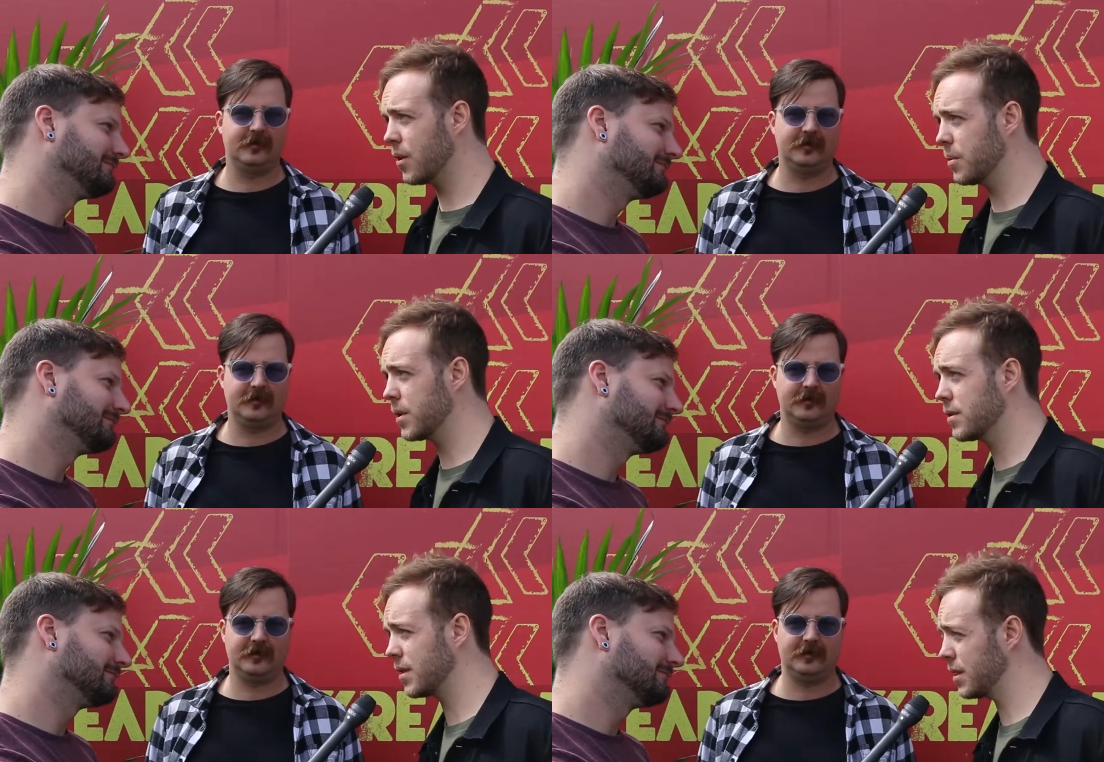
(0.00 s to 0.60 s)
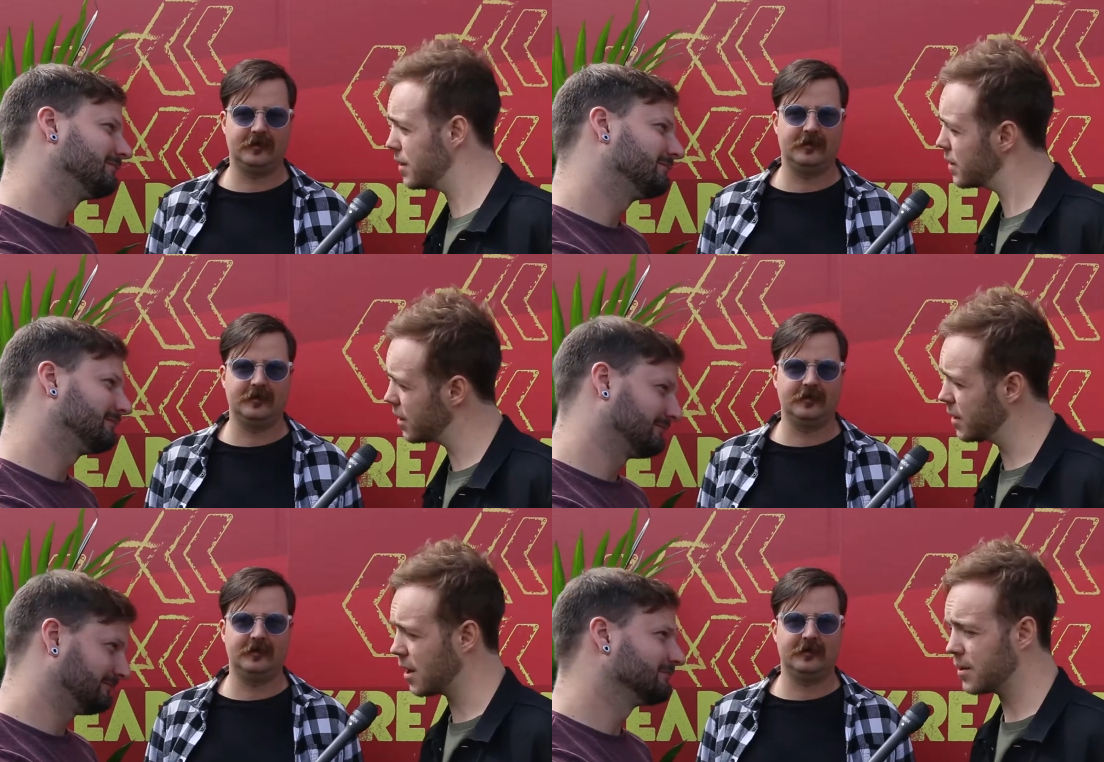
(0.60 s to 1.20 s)
Speaker 1: it almost a year
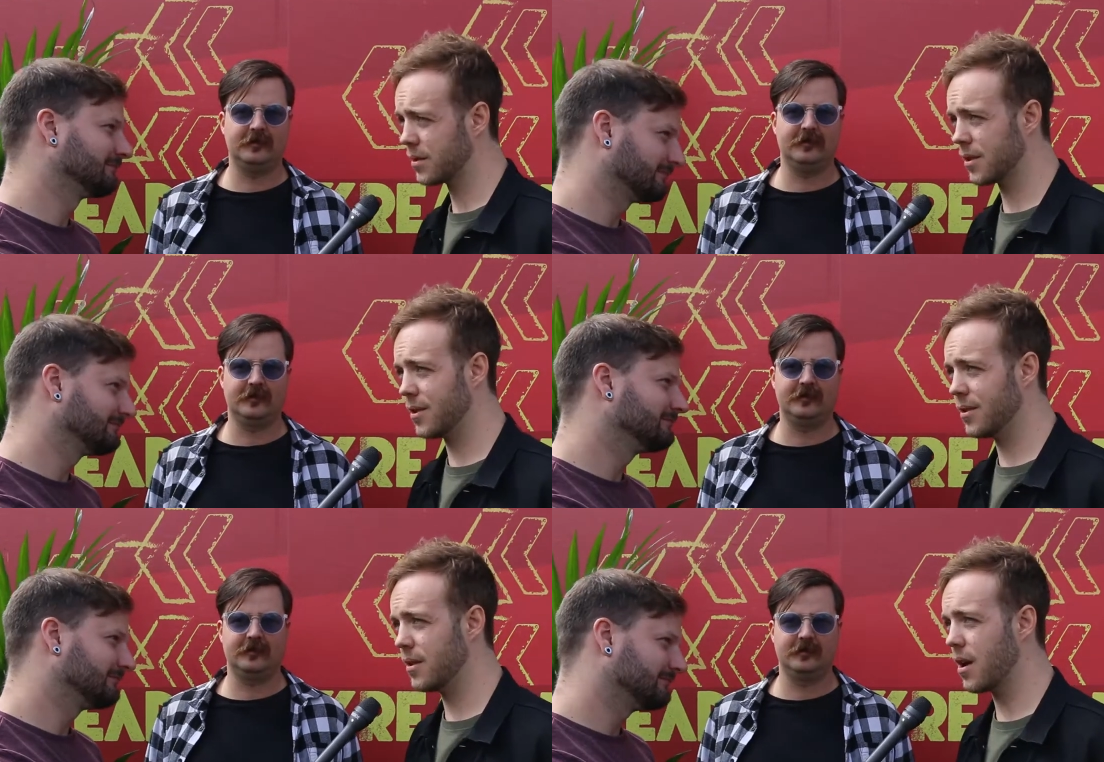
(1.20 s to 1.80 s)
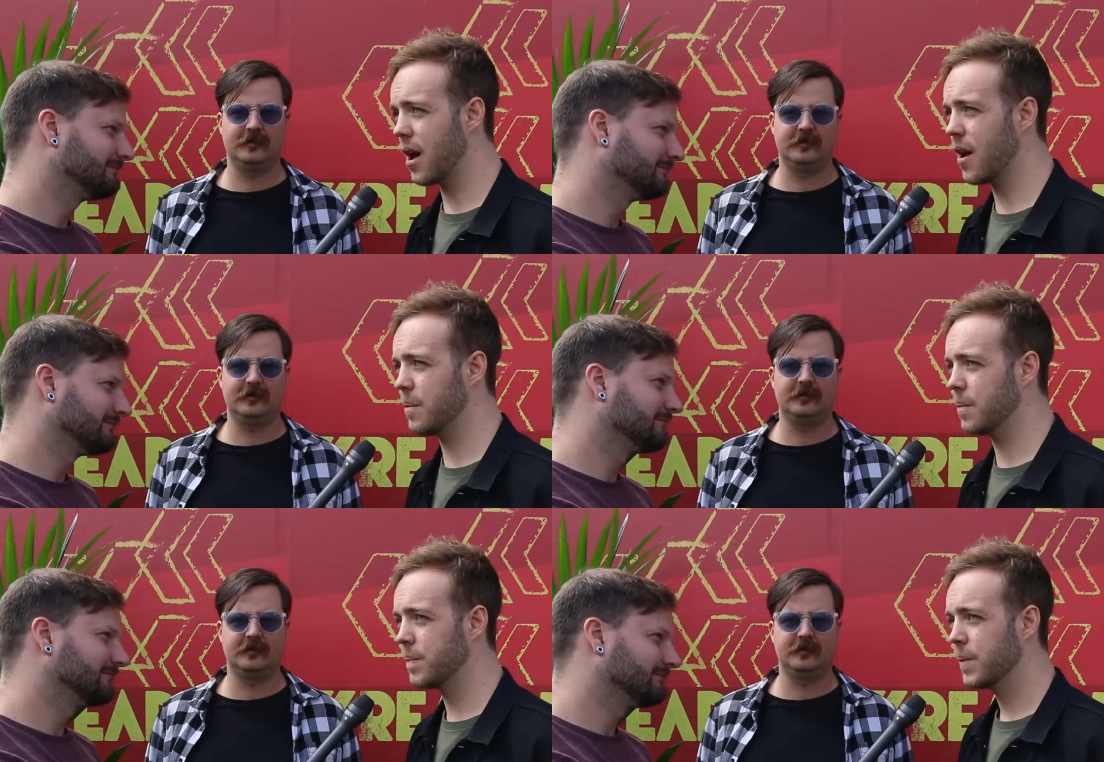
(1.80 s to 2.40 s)
ago now, so
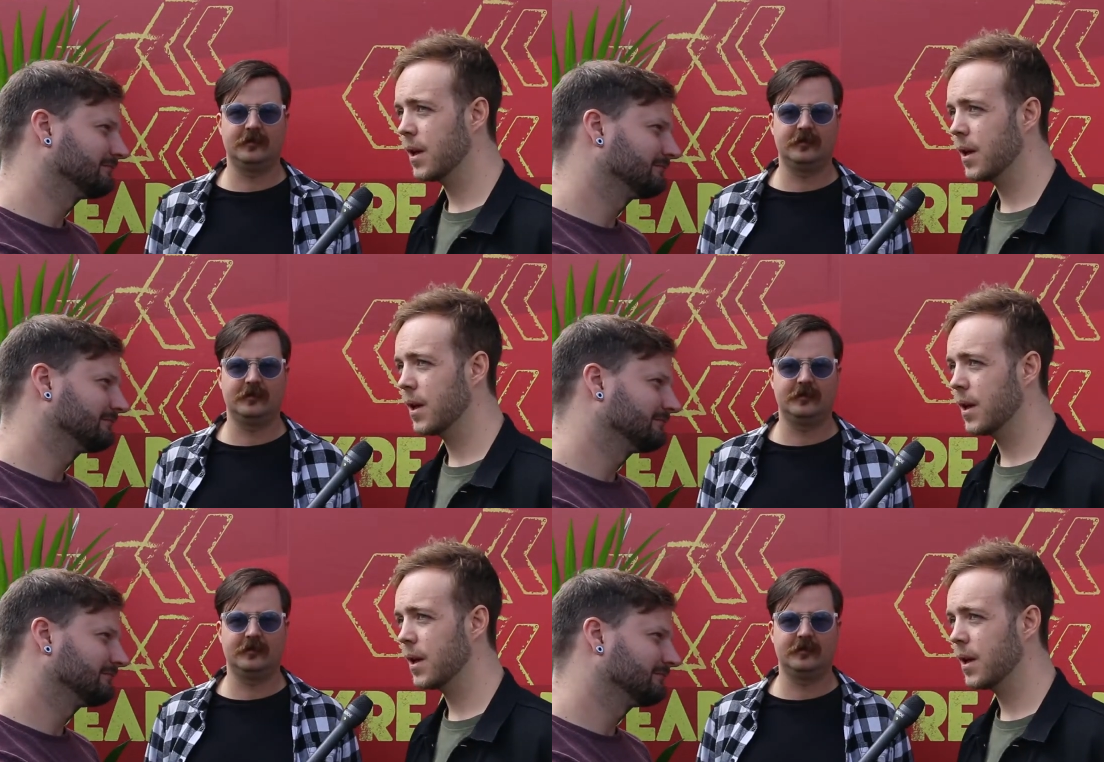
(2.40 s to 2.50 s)
um,